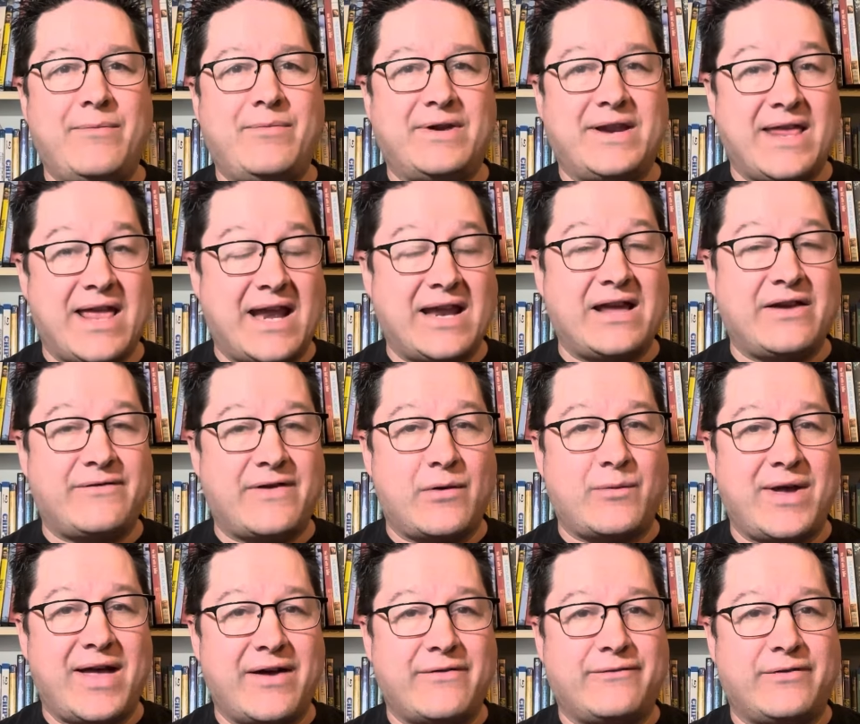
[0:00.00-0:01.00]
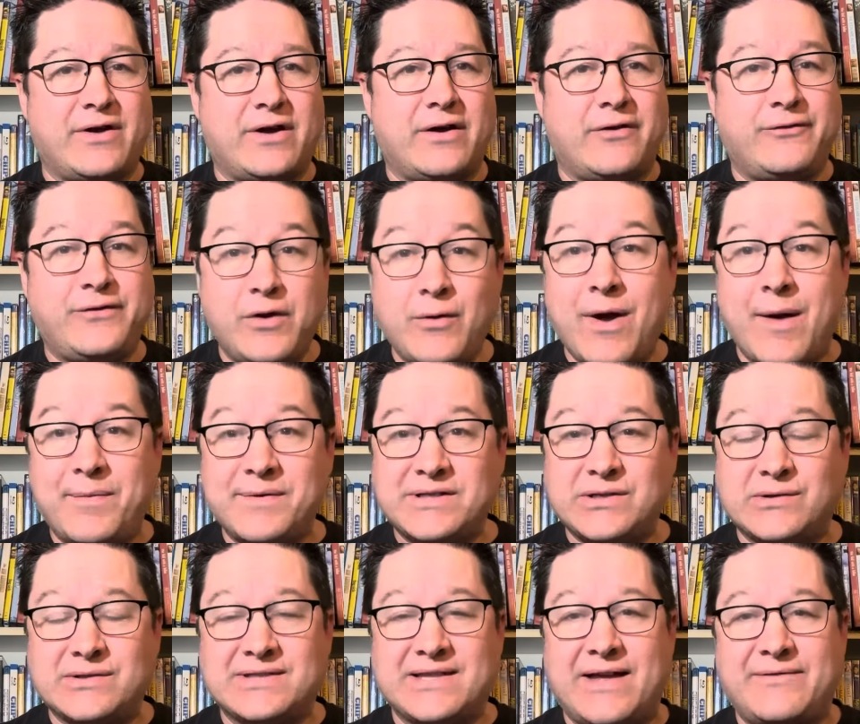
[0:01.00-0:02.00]
But in any event, we have a few
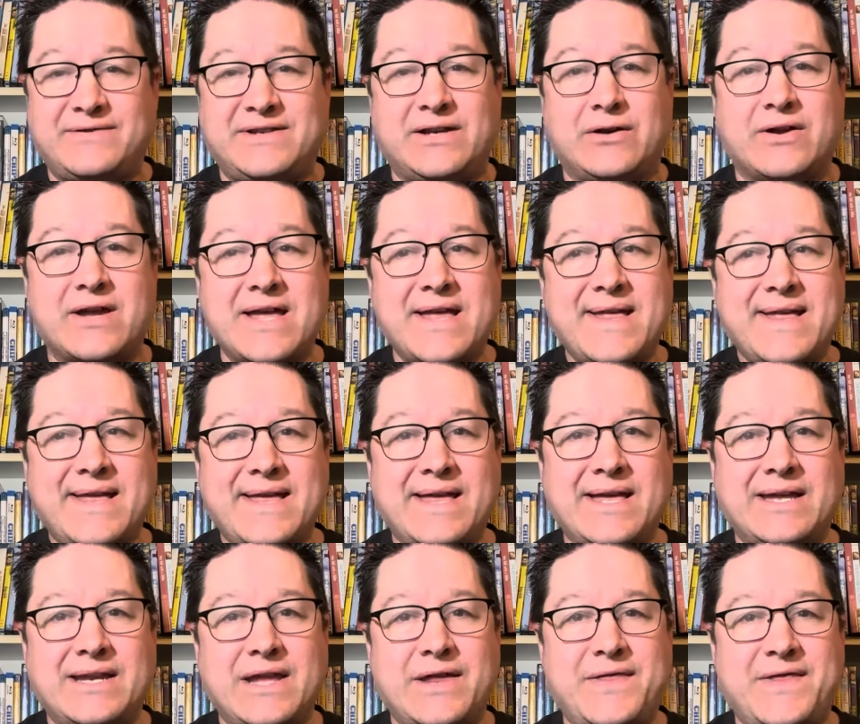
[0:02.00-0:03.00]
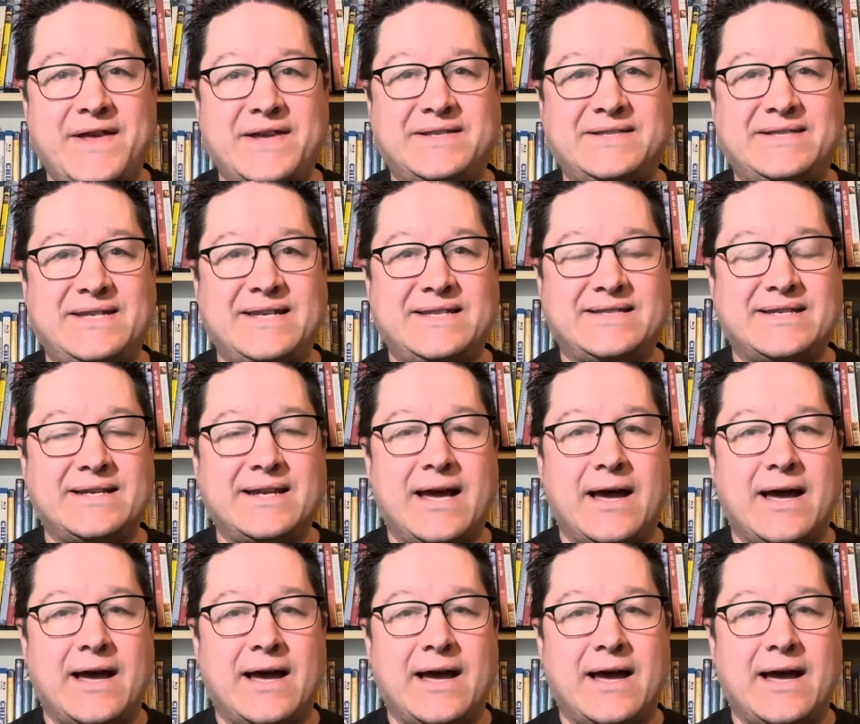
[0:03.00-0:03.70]
episodes left here in this season.